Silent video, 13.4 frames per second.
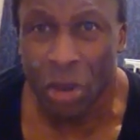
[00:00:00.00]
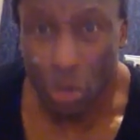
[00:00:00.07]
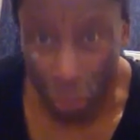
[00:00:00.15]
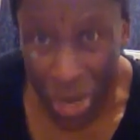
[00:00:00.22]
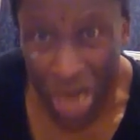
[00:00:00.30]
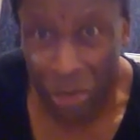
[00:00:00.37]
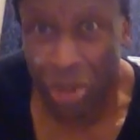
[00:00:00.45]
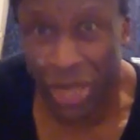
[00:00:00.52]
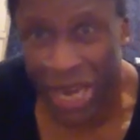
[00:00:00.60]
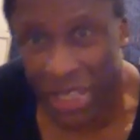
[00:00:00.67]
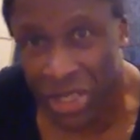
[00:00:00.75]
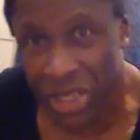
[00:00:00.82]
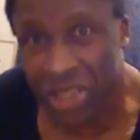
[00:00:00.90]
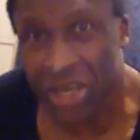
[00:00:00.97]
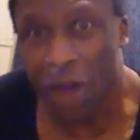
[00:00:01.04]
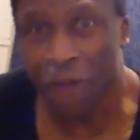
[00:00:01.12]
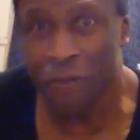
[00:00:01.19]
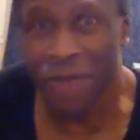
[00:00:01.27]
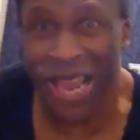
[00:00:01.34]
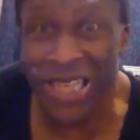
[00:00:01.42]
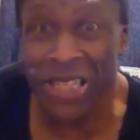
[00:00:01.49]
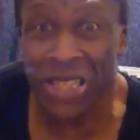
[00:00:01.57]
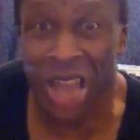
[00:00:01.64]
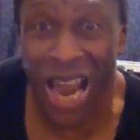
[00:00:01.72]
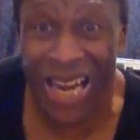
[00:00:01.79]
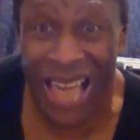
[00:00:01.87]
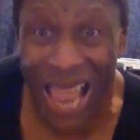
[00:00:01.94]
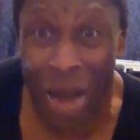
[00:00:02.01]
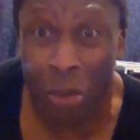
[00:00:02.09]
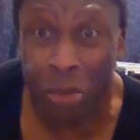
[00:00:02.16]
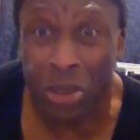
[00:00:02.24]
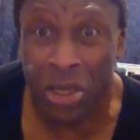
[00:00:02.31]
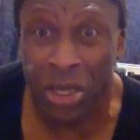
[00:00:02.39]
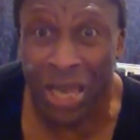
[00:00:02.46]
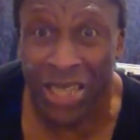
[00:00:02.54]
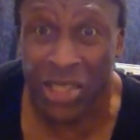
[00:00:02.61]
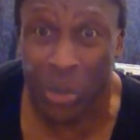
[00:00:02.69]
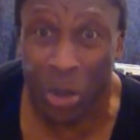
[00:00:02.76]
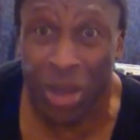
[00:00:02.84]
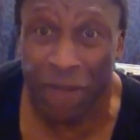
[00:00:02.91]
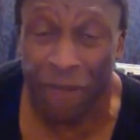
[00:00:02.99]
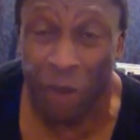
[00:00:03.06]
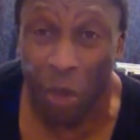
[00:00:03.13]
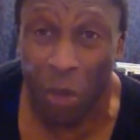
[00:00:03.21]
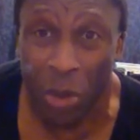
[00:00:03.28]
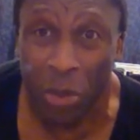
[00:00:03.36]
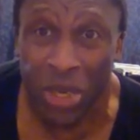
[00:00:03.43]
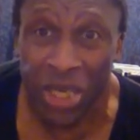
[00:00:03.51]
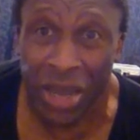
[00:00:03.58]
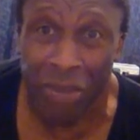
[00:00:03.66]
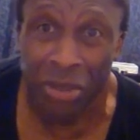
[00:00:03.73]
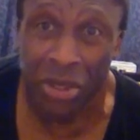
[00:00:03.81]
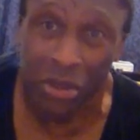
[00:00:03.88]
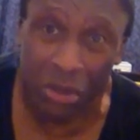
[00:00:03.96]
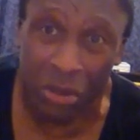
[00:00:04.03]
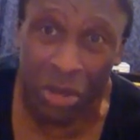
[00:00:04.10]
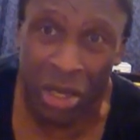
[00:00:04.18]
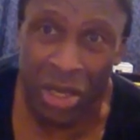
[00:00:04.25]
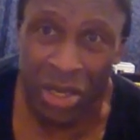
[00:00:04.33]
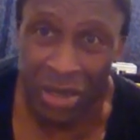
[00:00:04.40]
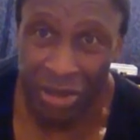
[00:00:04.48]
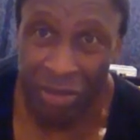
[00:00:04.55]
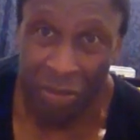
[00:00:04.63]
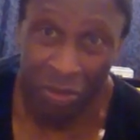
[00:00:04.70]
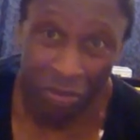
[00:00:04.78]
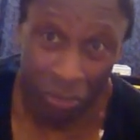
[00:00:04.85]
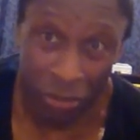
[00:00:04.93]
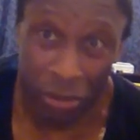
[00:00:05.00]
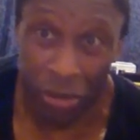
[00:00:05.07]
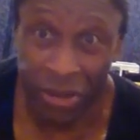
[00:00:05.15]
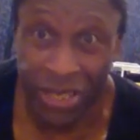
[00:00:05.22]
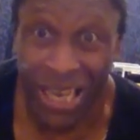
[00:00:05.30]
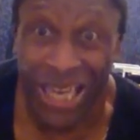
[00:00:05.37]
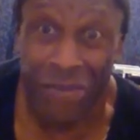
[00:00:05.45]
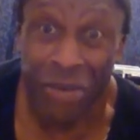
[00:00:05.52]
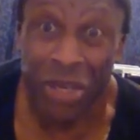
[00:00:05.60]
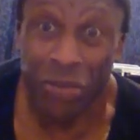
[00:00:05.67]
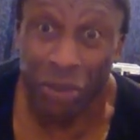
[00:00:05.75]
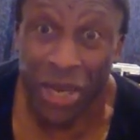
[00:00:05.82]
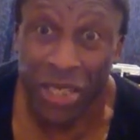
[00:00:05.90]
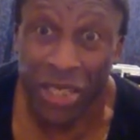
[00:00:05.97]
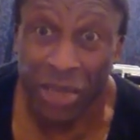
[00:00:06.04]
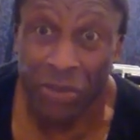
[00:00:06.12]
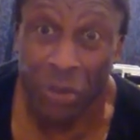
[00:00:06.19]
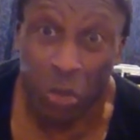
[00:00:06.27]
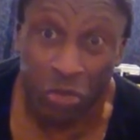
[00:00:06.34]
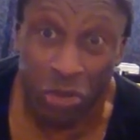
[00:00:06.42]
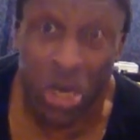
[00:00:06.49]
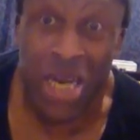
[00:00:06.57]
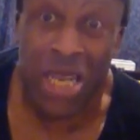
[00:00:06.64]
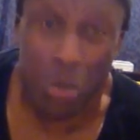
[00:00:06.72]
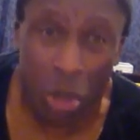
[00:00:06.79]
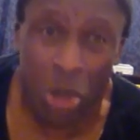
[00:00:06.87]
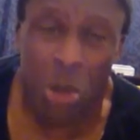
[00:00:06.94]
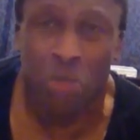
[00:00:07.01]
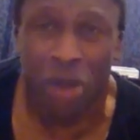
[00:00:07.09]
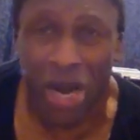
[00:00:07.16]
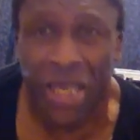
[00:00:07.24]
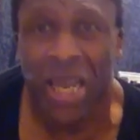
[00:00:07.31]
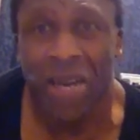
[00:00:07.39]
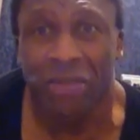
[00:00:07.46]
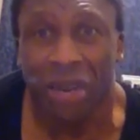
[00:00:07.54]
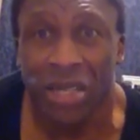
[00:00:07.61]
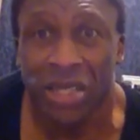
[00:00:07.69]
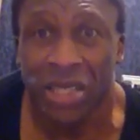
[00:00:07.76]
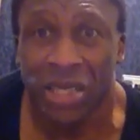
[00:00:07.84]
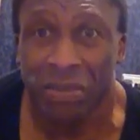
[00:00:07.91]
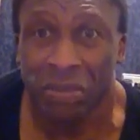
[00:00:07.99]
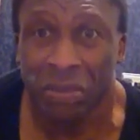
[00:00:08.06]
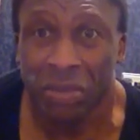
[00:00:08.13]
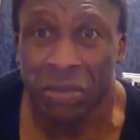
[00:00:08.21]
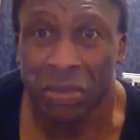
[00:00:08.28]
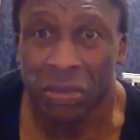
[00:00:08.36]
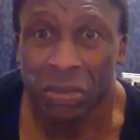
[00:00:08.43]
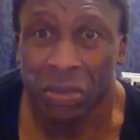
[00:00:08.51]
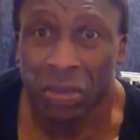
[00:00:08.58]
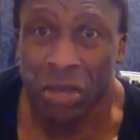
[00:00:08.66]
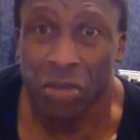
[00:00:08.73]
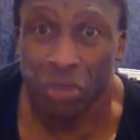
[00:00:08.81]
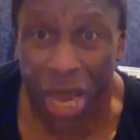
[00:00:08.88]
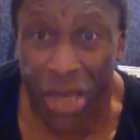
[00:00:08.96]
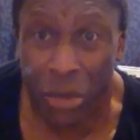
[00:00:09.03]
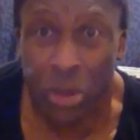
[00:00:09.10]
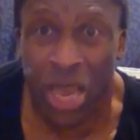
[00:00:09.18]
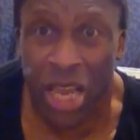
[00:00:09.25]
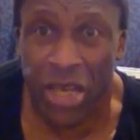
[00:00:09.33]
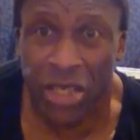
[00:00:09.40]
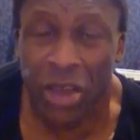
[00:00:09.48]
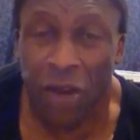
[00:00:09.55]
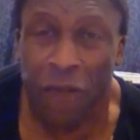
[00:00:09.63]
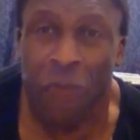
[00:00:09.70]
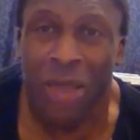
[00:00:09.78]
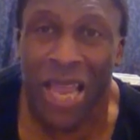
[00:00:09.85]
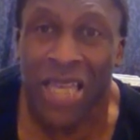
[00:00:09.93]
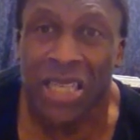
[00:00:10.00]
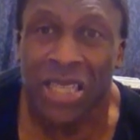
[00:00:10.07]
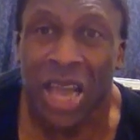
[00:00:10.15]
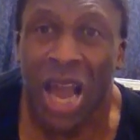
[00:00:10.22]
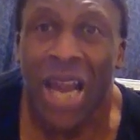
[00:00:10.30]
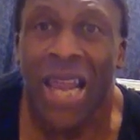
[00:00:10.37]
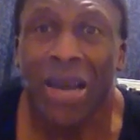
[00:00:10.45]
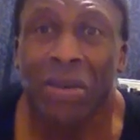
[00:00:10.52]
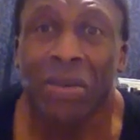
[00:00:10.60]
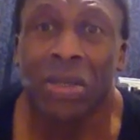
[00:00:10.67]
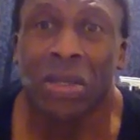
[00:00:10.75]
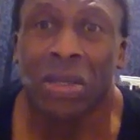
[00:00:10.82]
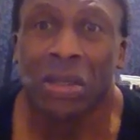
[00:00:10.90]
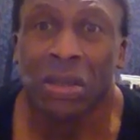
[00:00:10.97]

Re-educating yourself from inside out is the way forward when it comes to getting rid of racism. If you really want to eradicate racism, re-educate yourself from inside out.